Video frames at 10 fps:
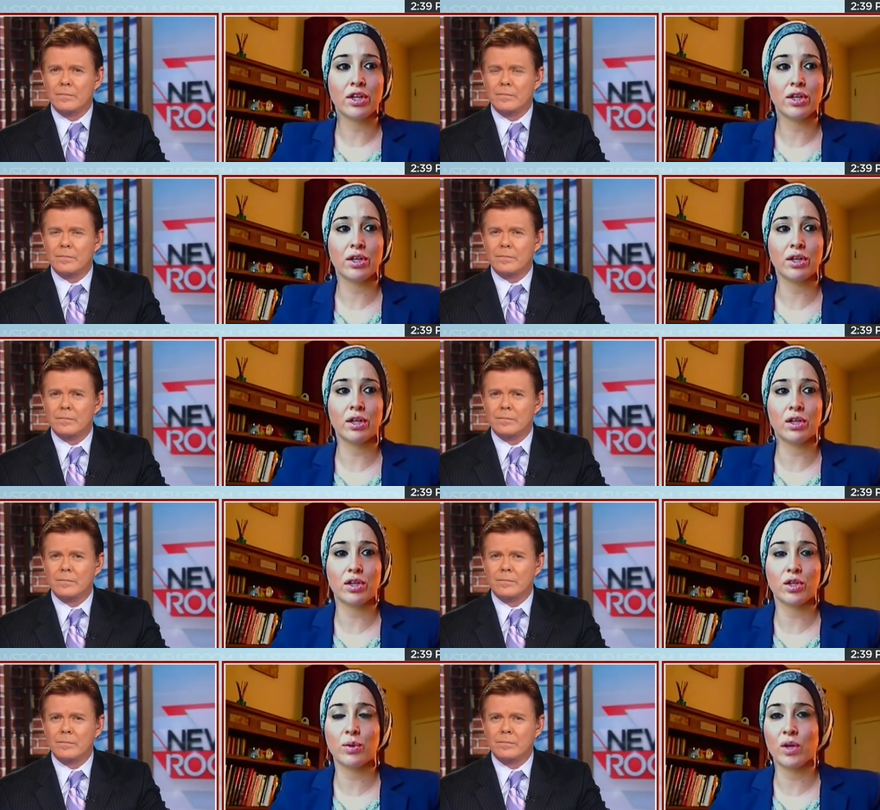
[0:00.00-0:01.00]
Speaker 1: Her
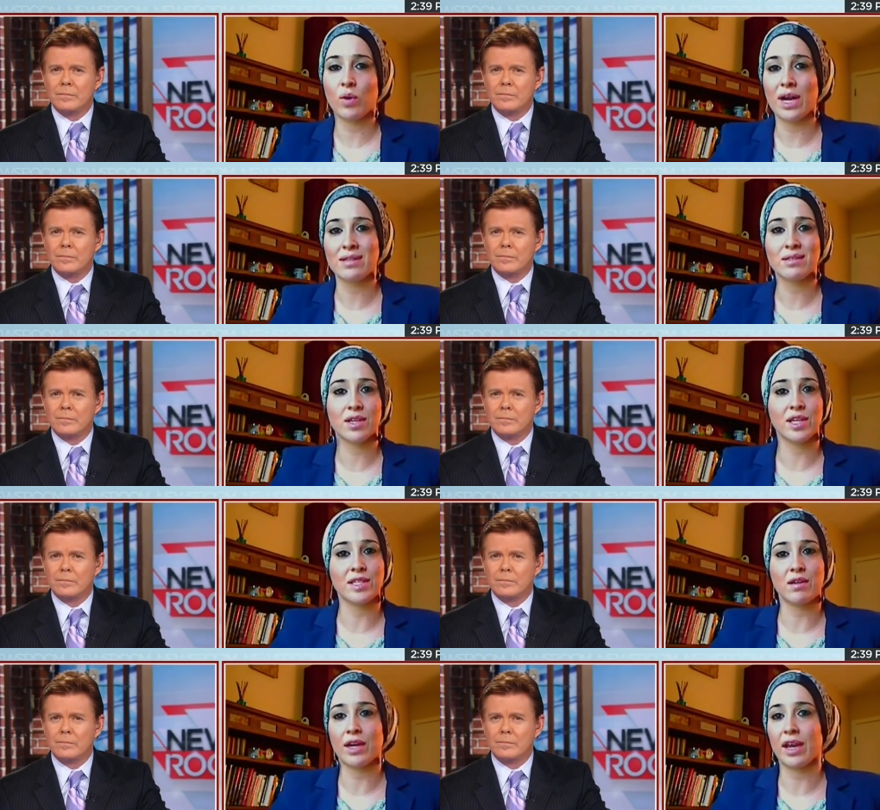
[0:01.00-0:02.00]
her request
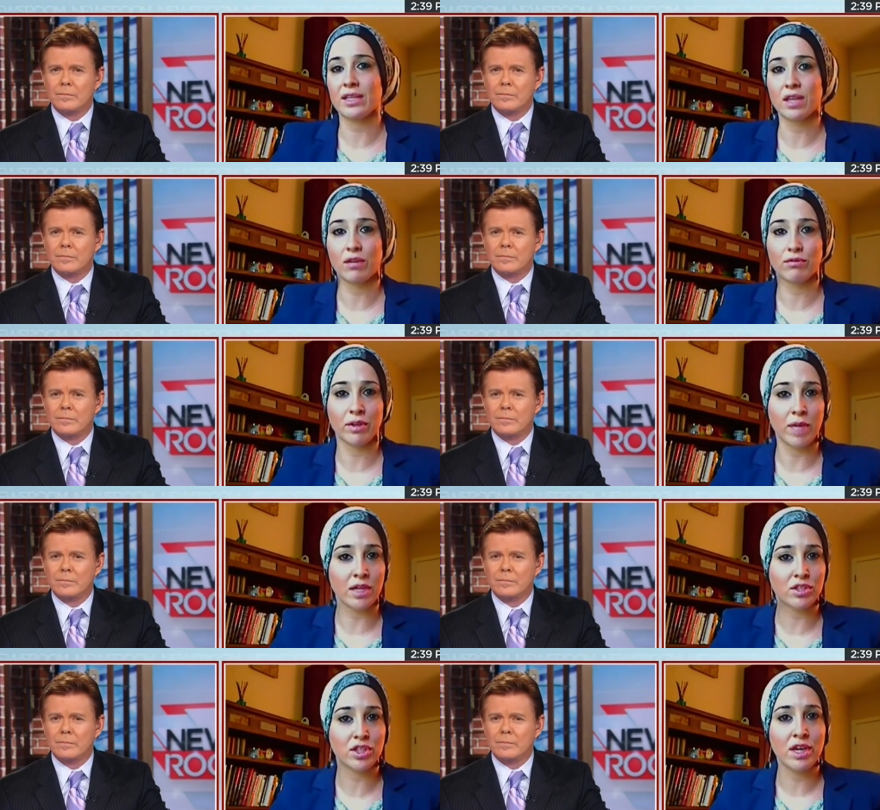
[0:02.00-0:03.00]
is not asking for
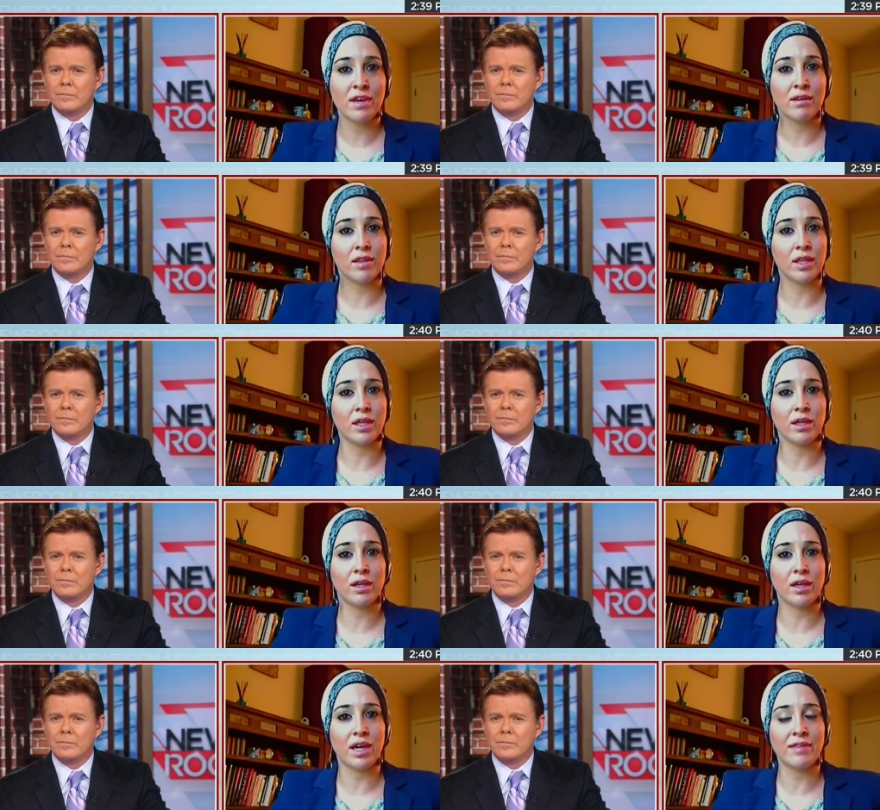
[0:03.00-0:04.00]
much. The
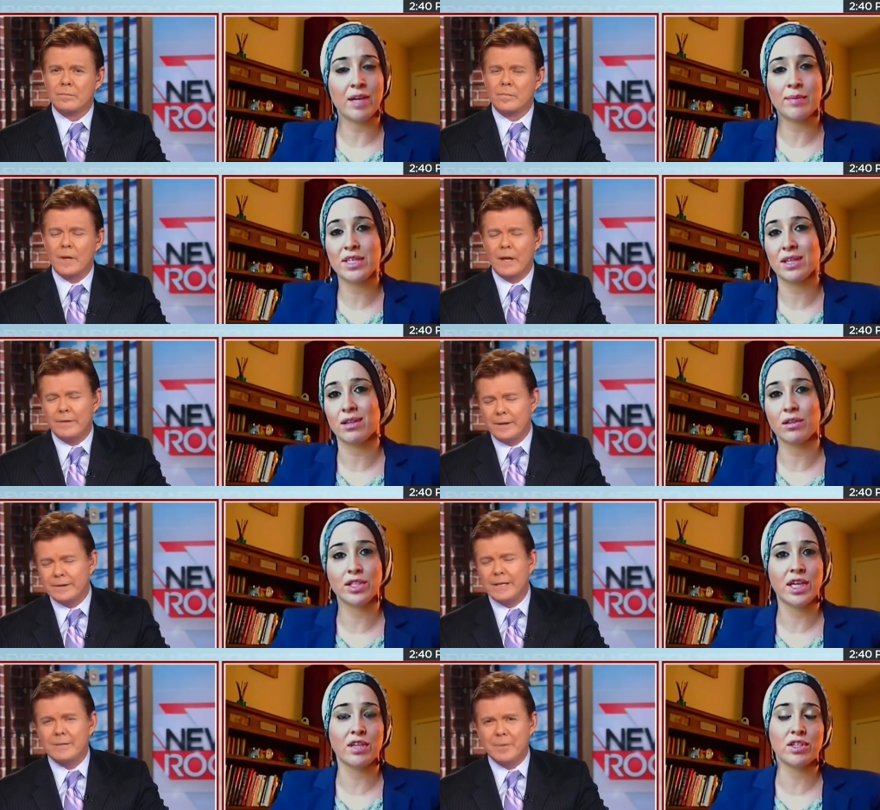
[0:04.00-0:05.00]
on that particular
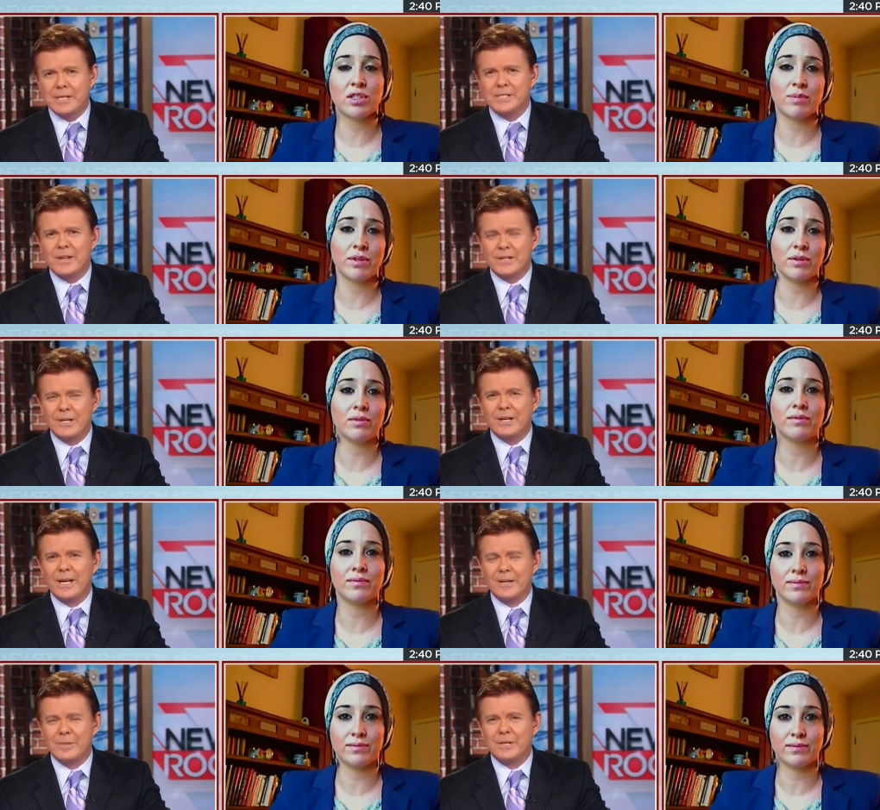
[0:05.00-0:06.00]
that, that depends on
Speaker 2: the airline.
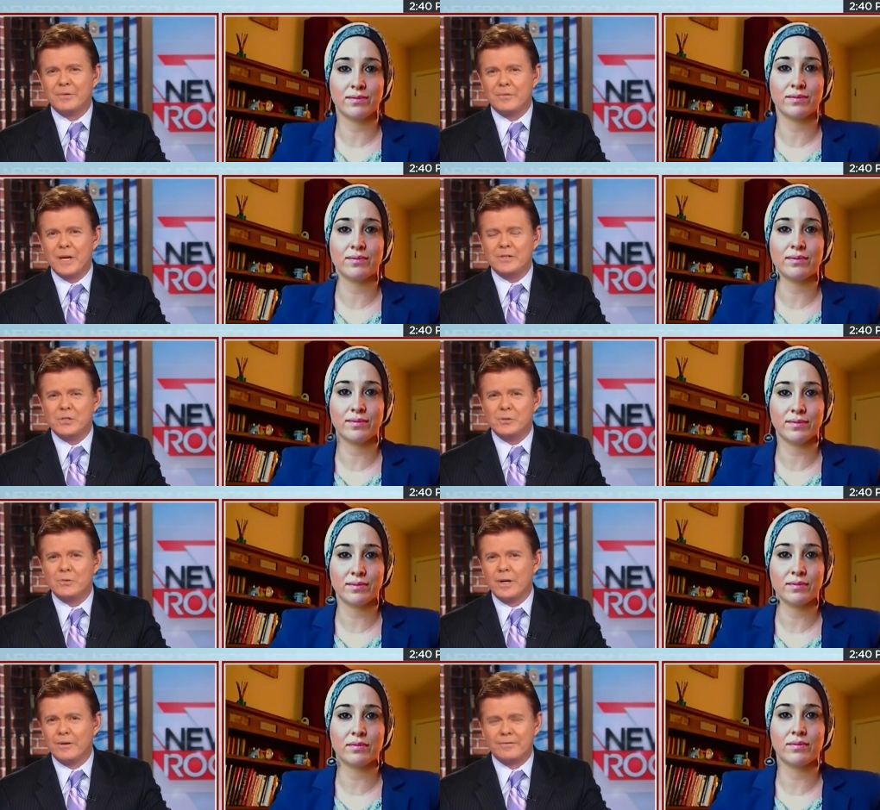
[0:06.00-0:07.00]
I mean, if you've got two
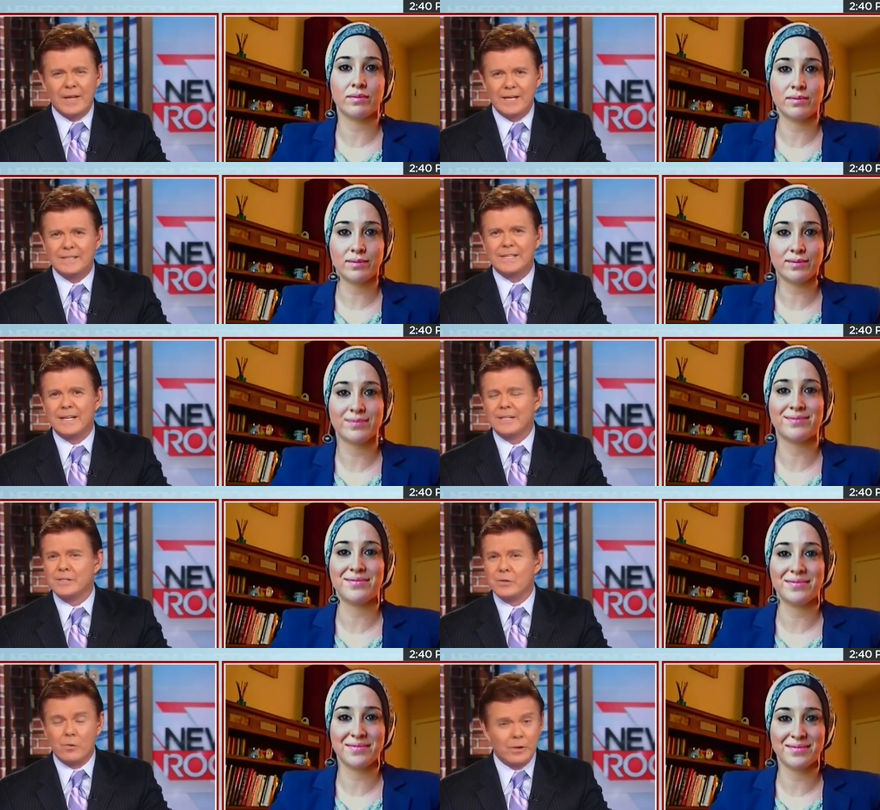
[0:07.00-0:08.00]
uh, flight attendants
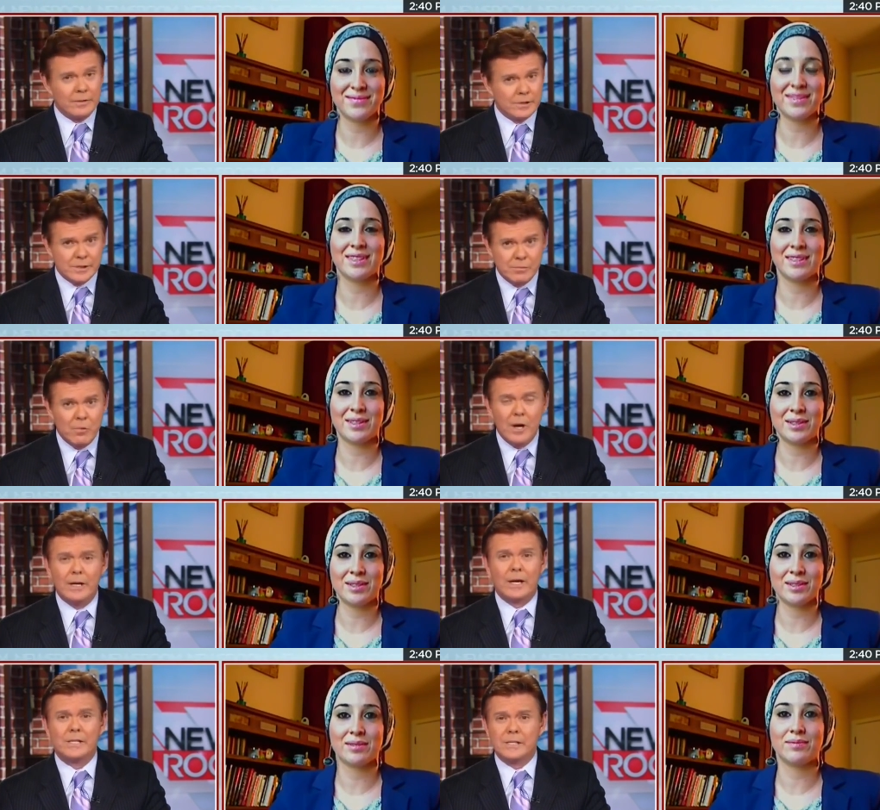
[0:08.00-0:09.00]
or even just one
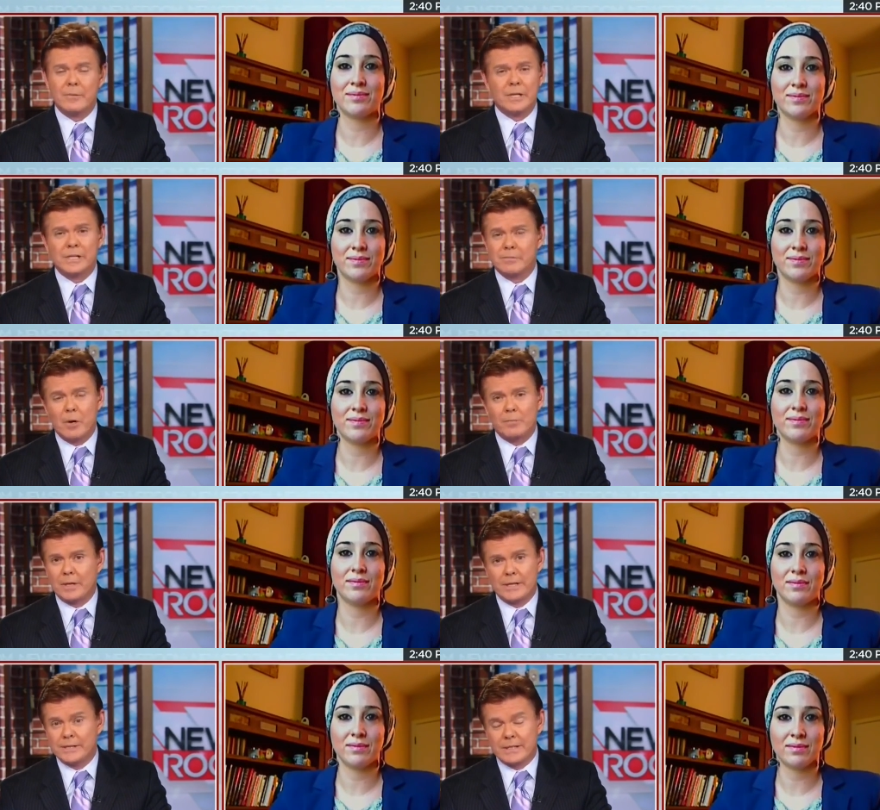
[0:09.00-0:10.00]
on some of these small
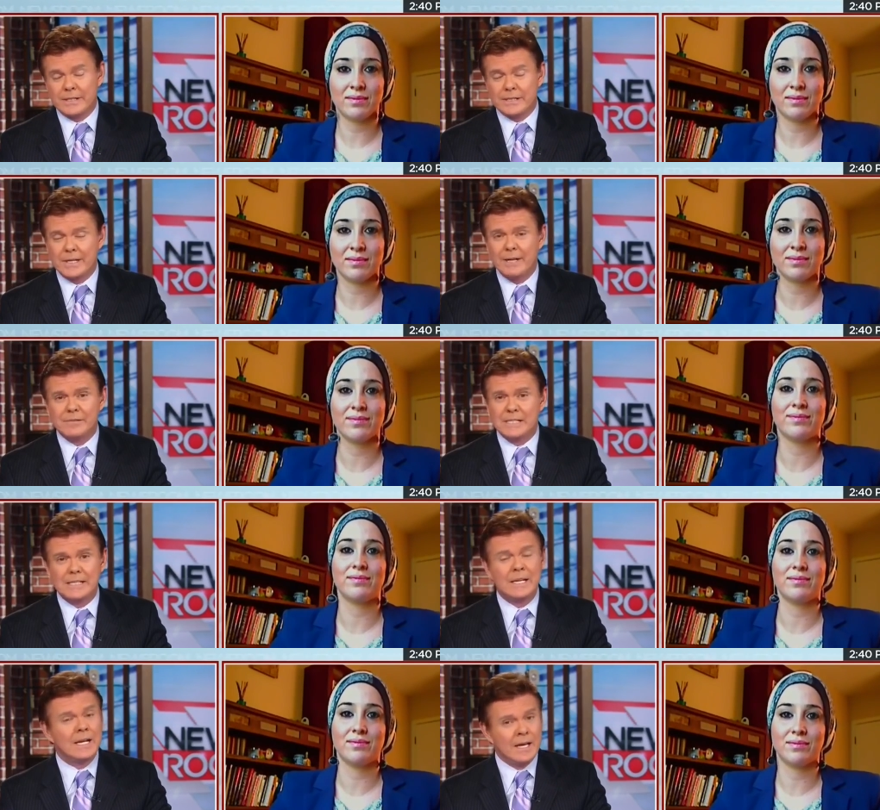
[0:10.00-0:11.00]
planes, at least that I've seen,
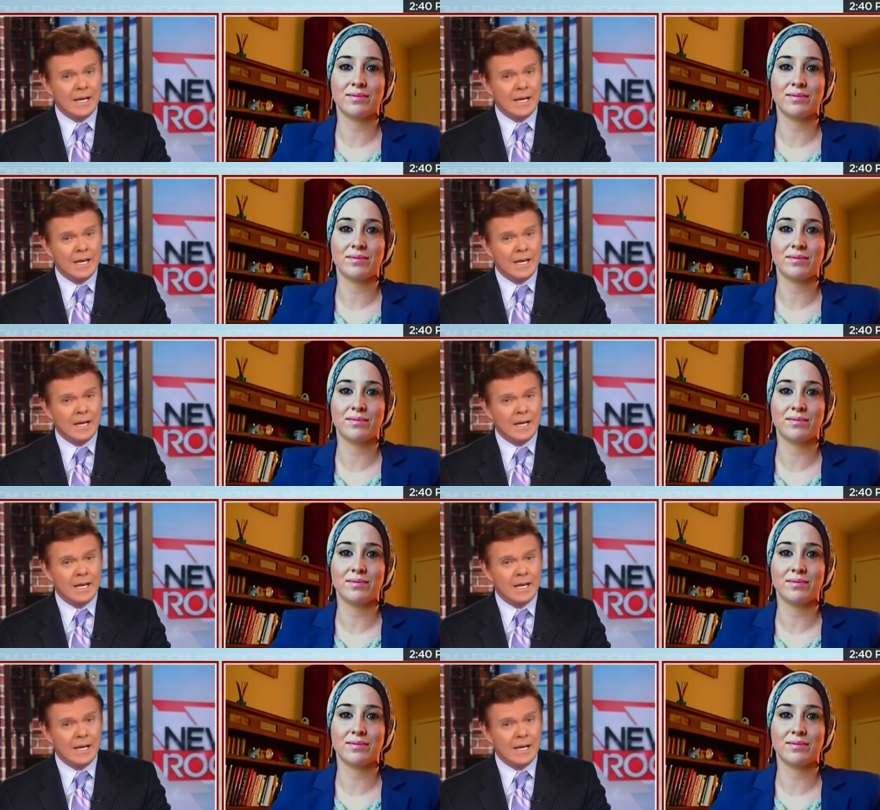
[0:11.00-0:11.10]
